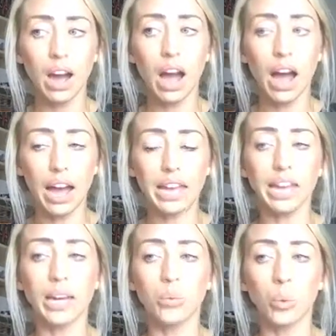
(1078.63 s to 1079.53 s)

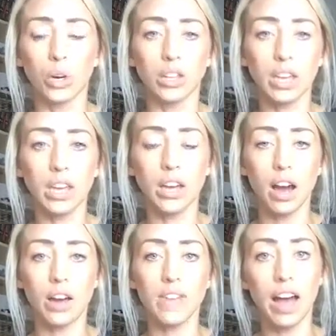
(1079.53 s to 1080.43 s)
am worthy
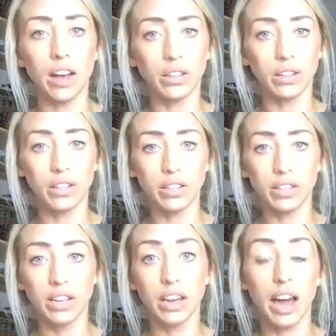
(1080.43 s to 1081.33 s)
of health.
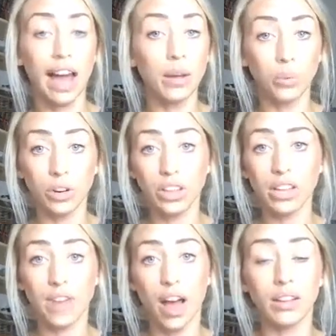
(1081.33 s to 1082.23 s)
I am worthy
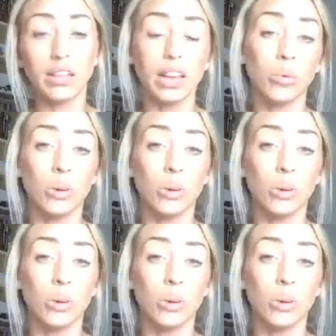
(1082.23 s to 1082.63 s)
of health. I am